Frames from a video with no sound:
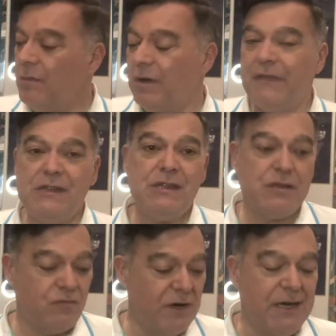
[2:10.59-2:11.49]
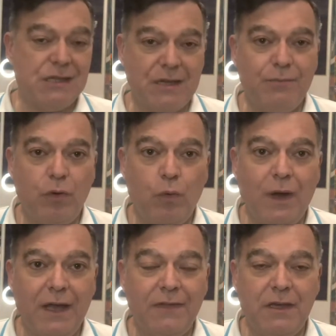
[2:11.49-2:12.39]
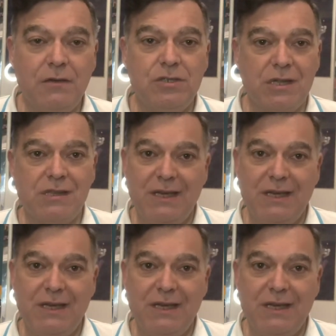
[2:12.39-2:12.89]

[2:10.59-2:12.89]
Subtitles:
but this is a really simple way that you just